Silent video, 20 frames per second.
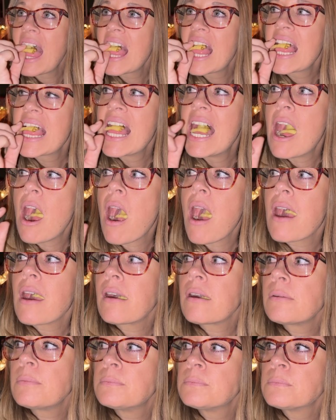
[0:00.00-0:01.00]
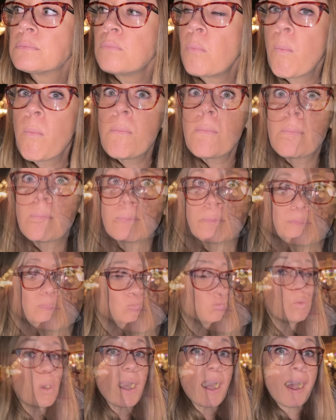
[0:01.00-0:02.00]
The garlic flavor is so strong.
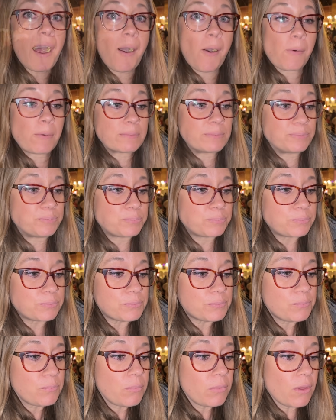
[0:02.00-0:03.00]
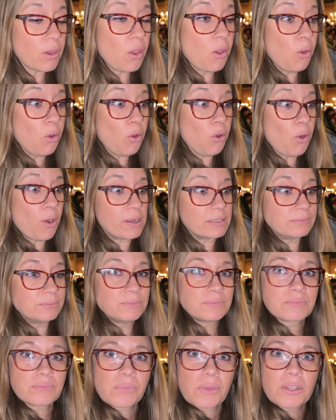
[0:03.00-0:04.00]
Wow. Woo.
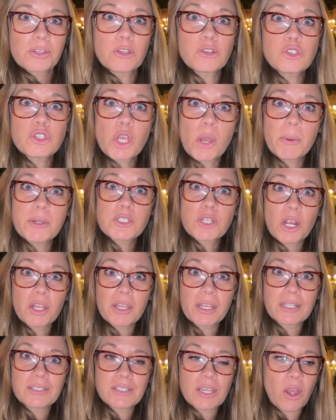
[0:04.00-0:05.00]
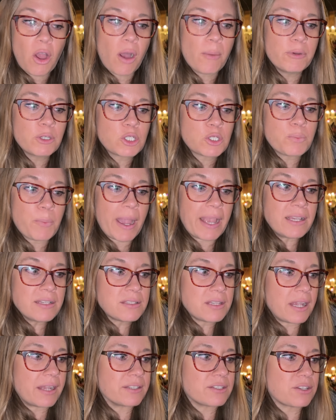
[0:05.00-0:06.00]
There's so much garlic. It's like almost
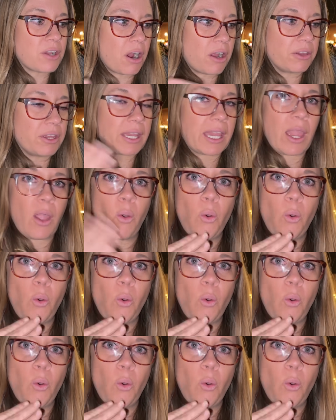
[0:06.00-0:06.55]
spicy. It's garlicky.